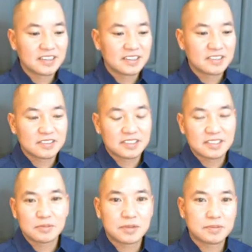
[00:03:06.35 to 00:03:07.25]
So this
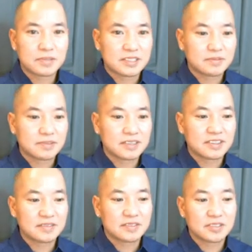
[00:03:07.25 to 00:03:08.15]
is one reason
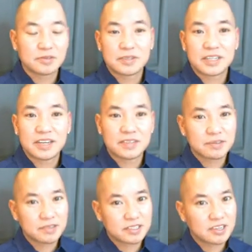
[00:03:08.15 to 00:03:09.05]
so when you have
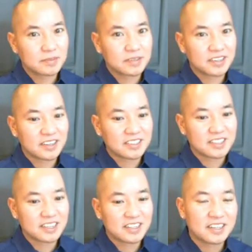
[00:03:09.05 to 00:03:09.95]
increased carbon
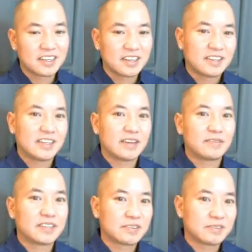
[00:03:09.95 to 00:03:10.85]
dioxide, you have
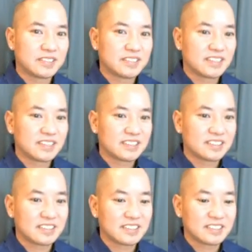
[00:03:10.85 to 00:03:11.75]
increased
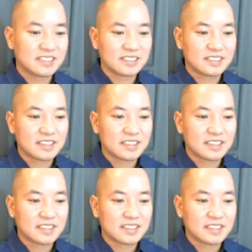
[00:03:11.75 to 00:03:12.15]
acidity.